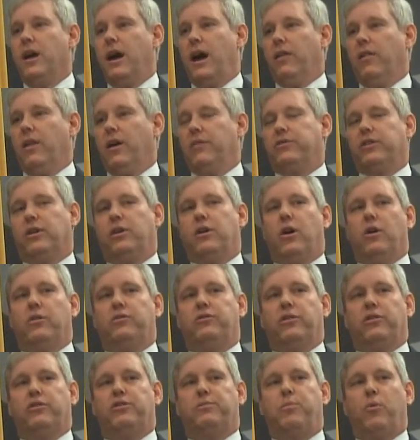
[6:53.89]
I love to
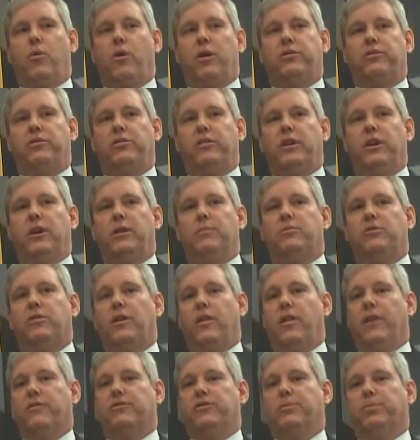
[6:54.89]
coach their sports teams. I
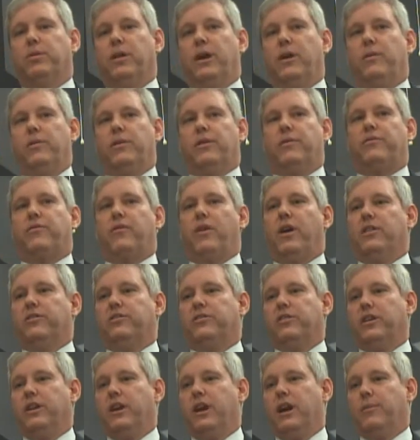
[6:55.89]
love to play with their friends
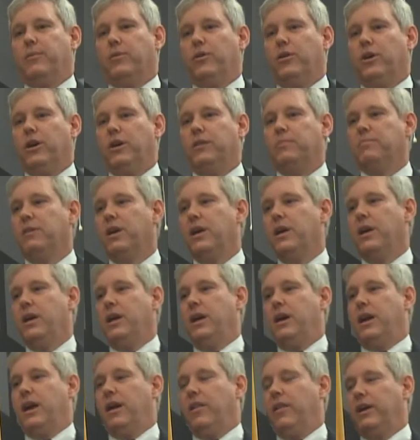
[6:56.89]
in the neighborhood,
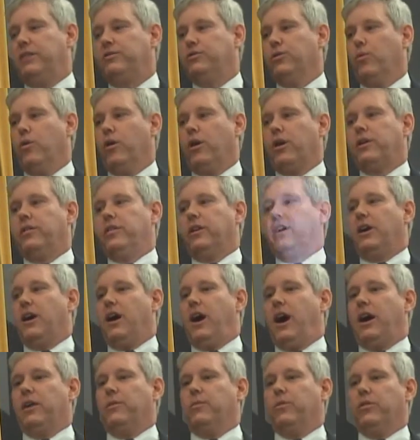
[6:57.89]
and I like to work in the
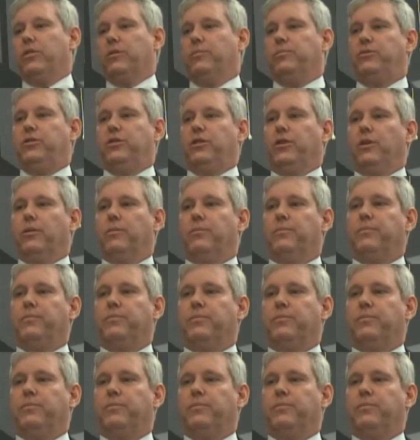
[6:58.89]
garden with them too.